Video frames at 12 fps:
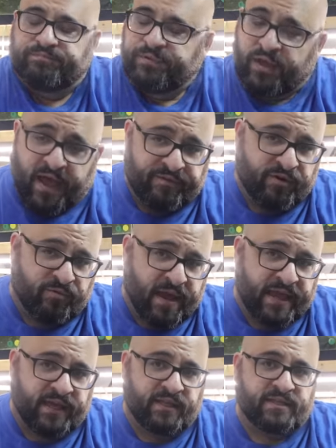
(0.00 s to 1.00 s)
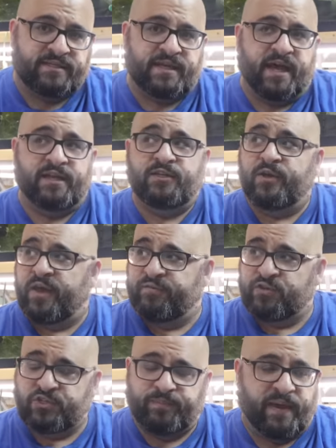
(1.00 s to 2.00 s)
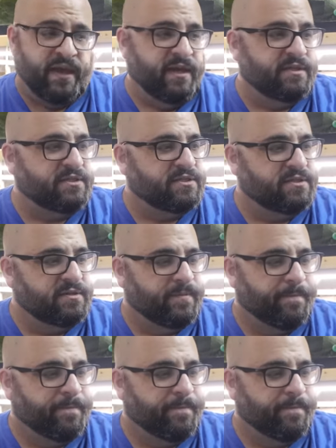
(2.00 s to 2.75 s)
you have your racking decided, you have your space.